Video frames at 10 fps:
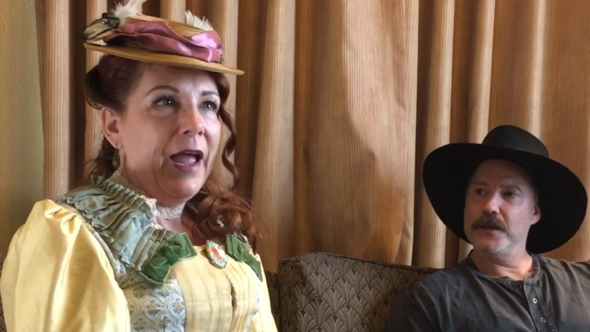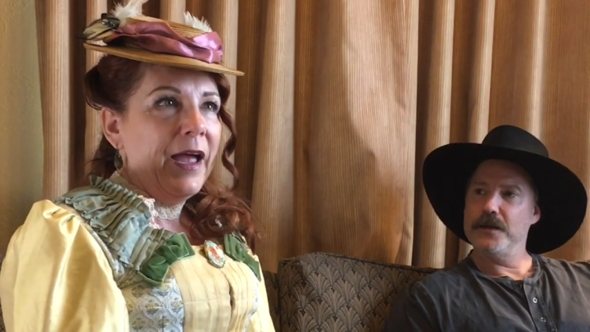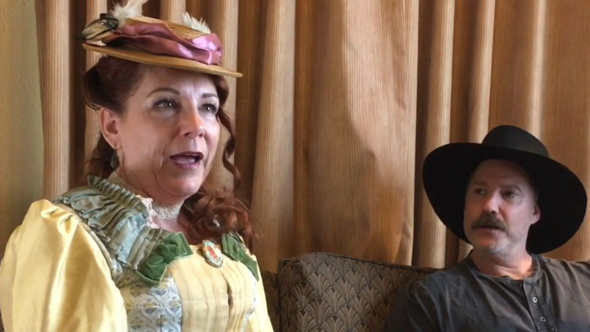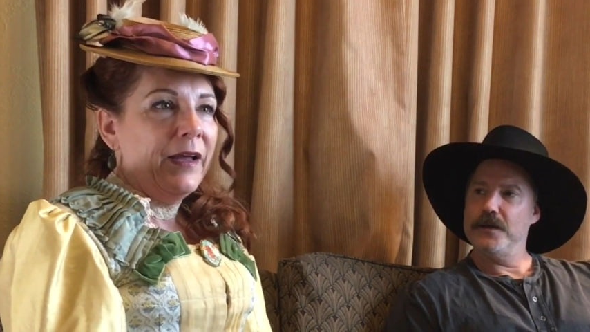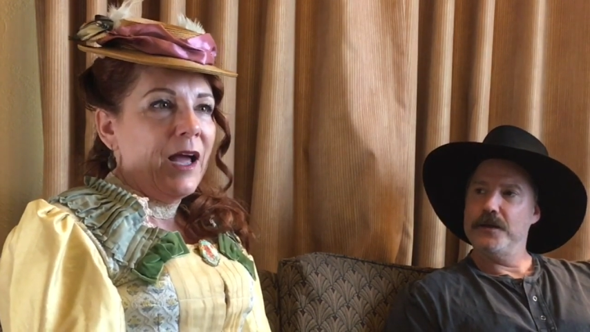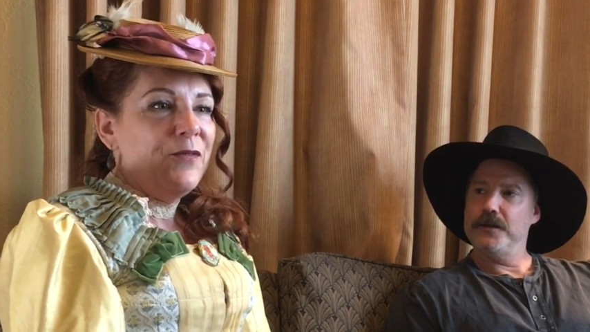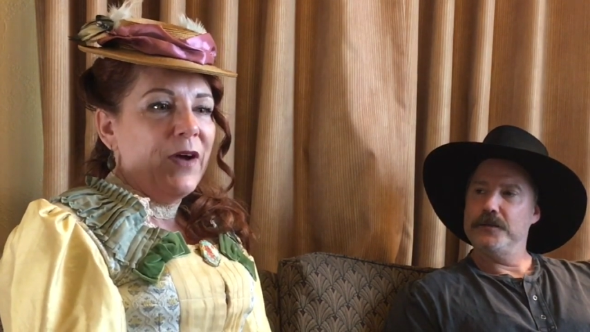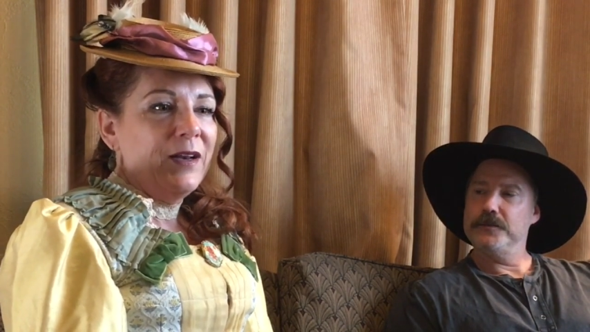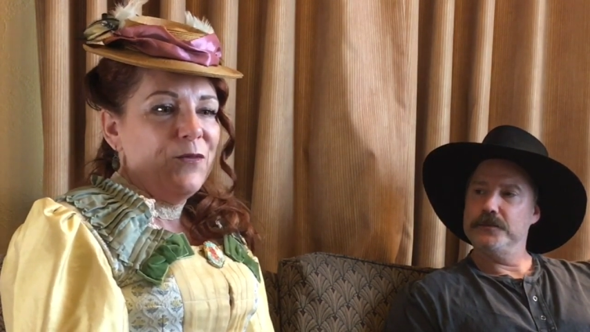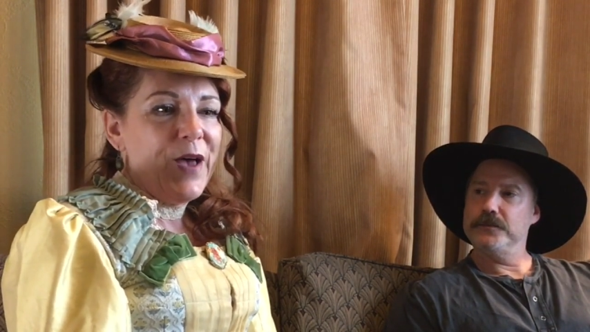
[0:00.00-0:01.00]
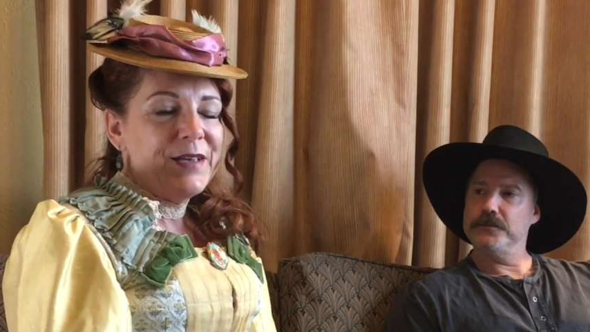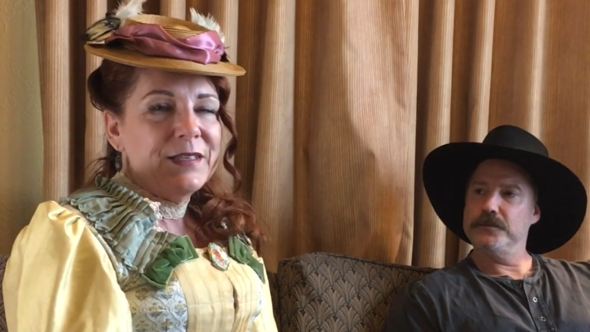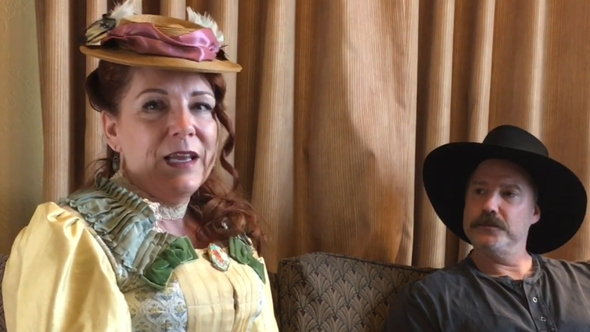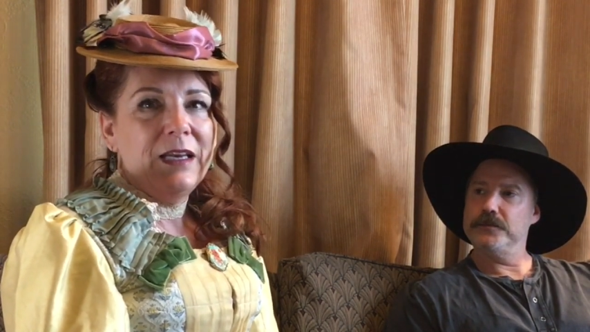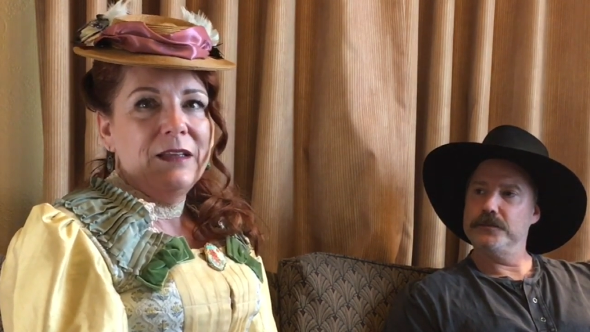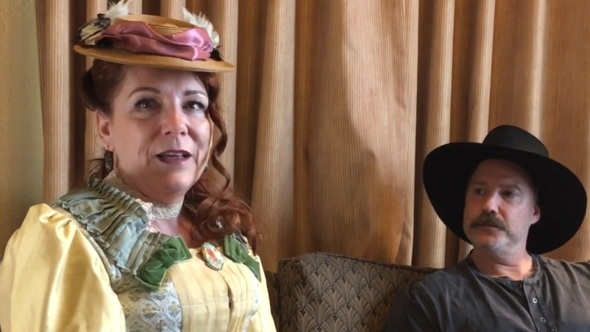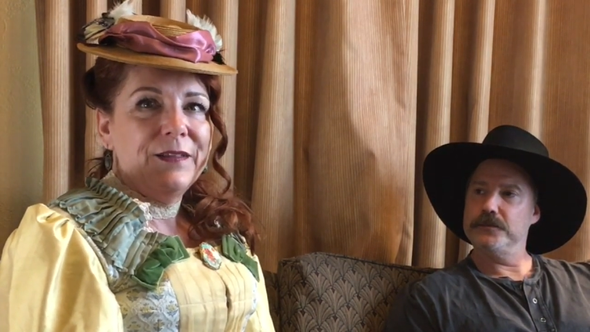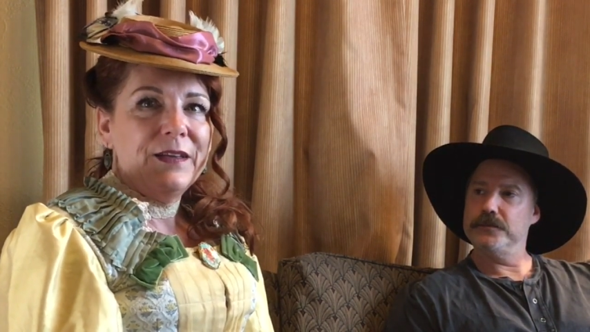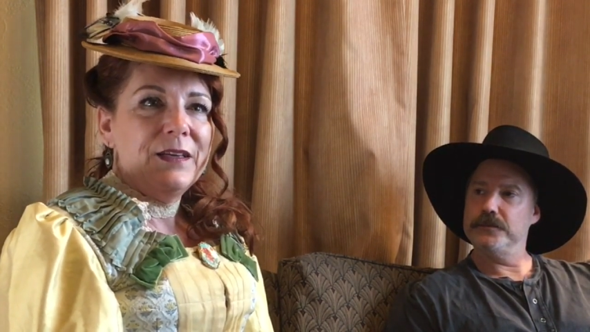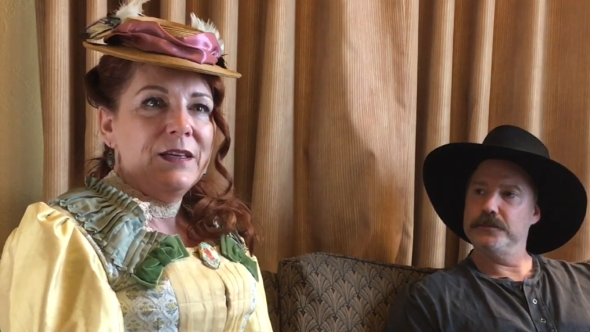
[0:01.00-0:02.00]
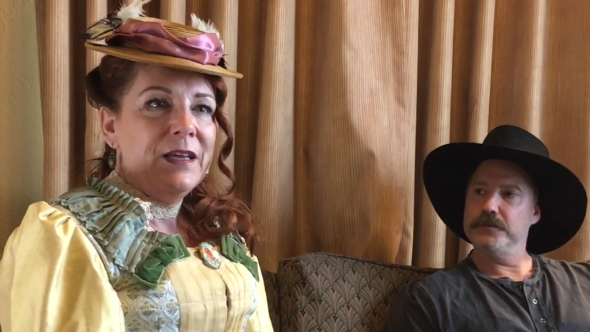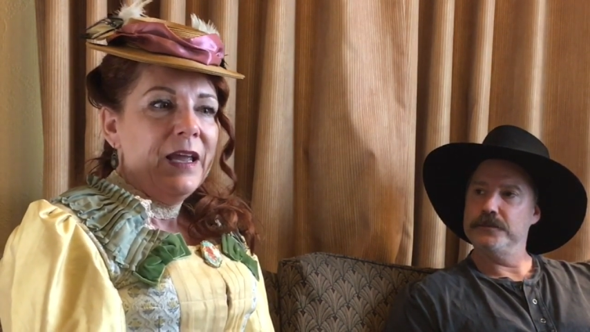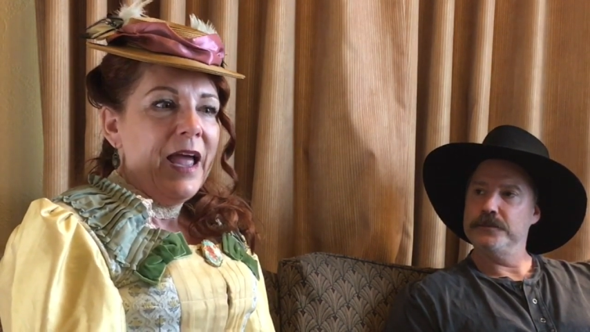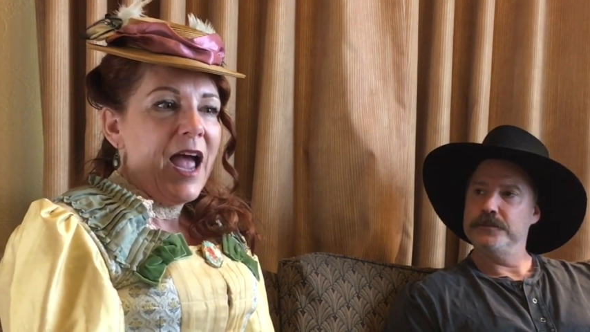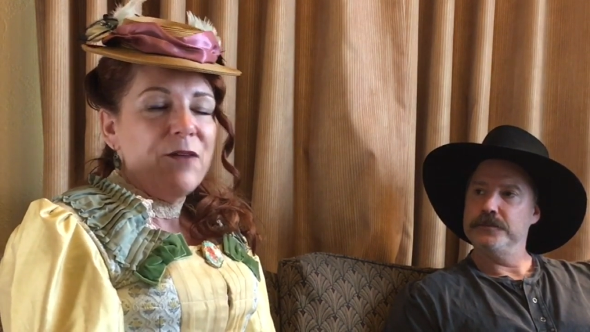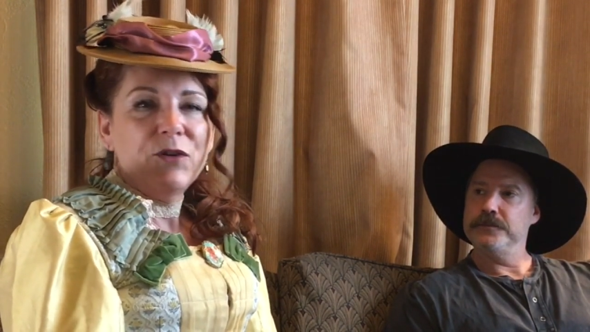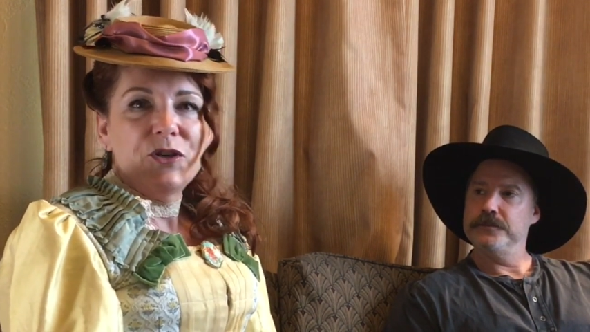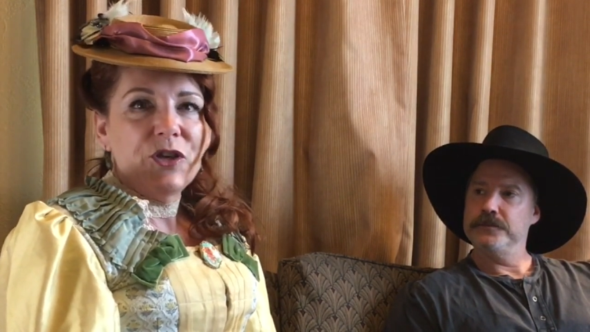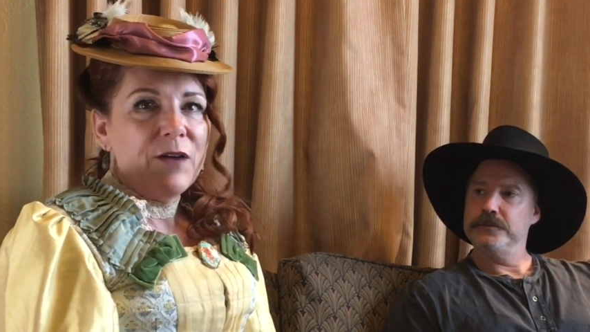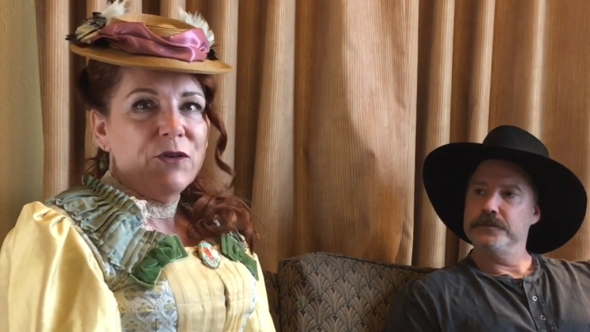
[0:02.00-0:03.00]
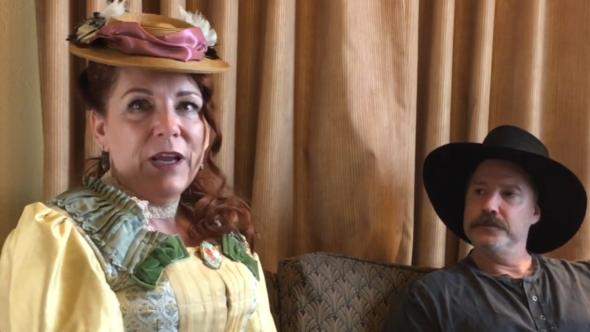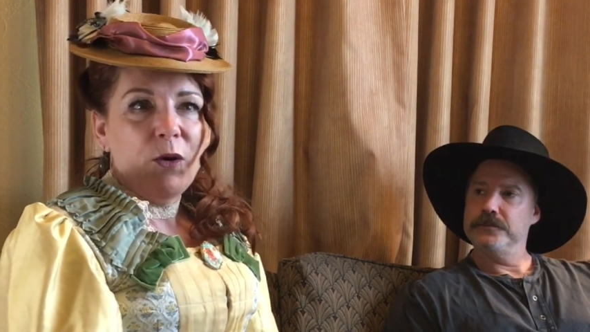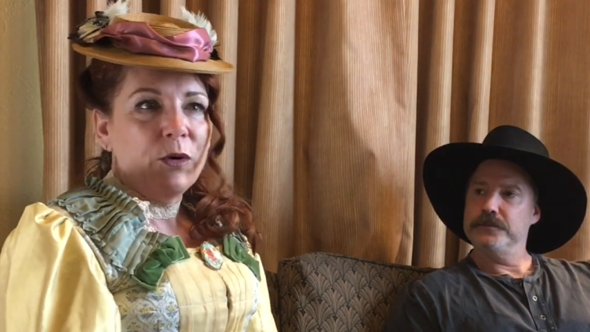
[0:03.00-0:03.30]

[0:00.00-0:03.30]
Speaker 1: And I find it fascinating that the average, everyday,